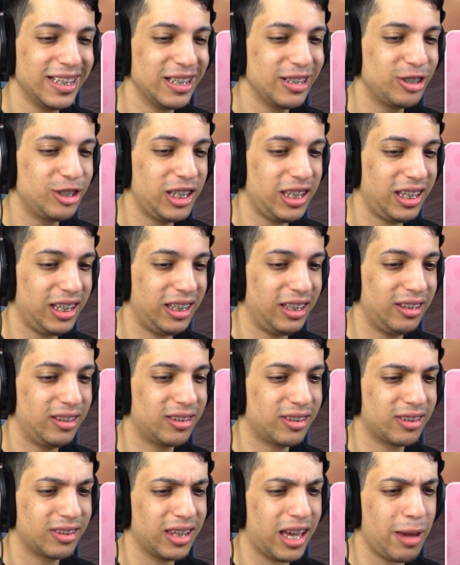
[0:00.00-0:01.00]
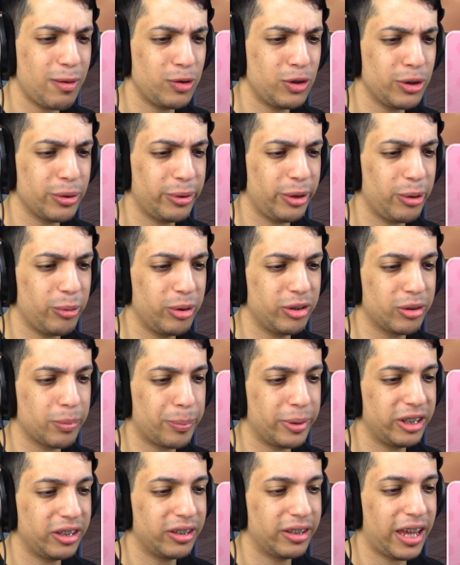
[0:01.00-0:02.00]
Jeez, I'm sure Yuri's
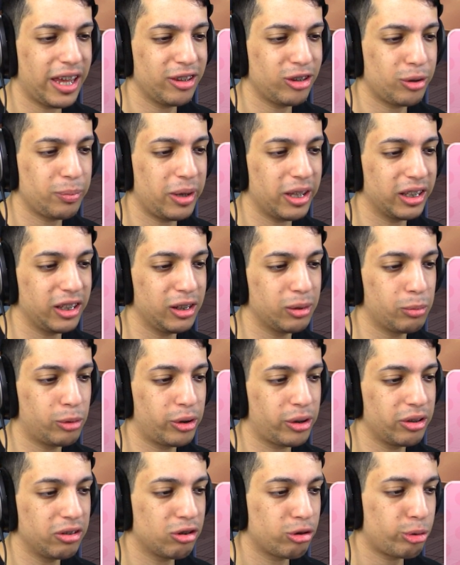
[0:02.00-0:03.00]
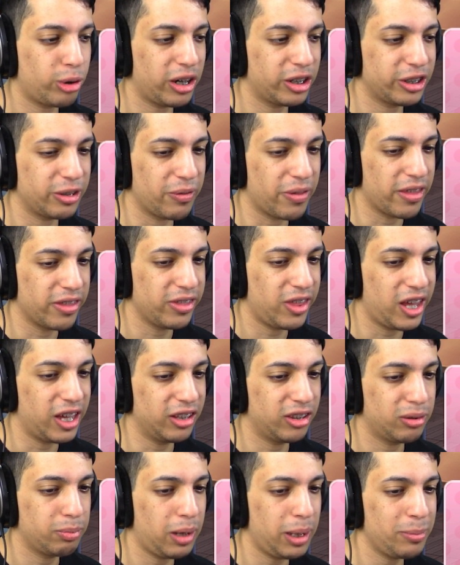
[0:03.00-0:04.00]
opinion has to be a little more constructive than
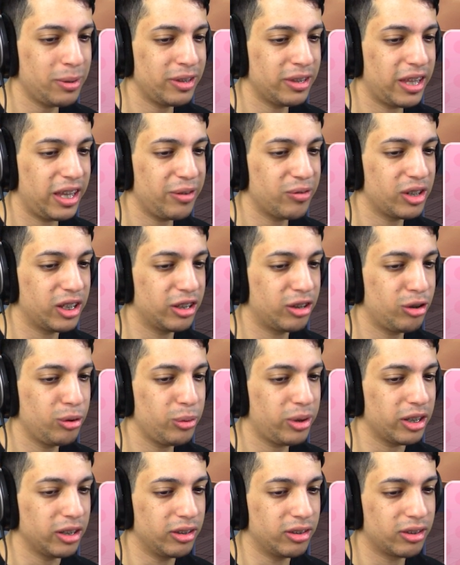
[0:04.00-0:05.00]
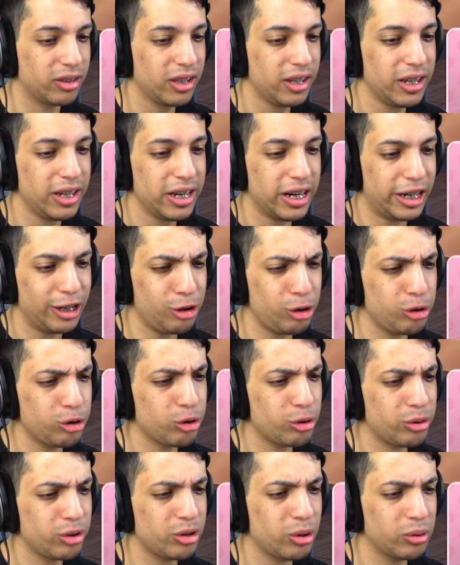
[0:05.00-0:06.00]
this, maybe even Natsuki's. Are you
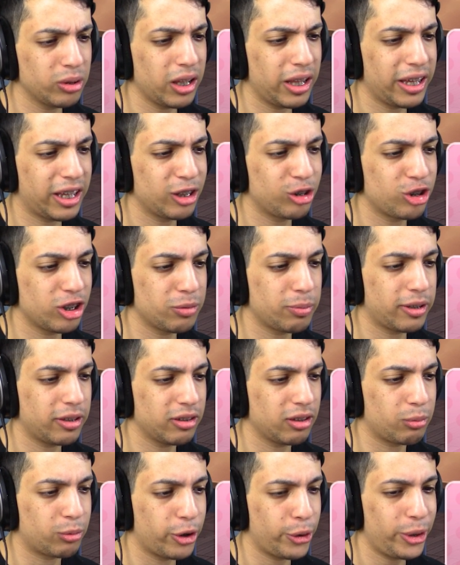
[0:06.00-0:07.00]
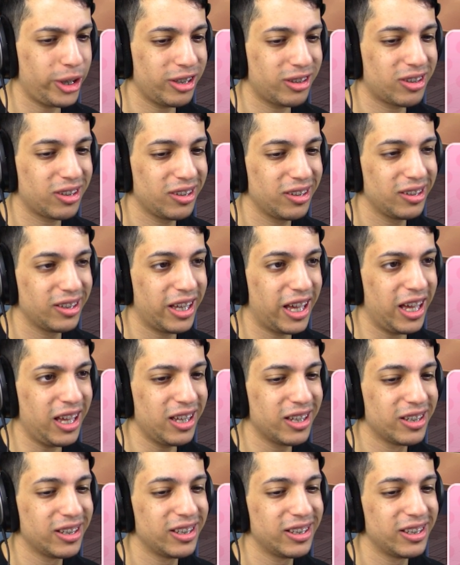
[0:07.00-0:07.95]
sure you don't like it just because I wrote it? Huh?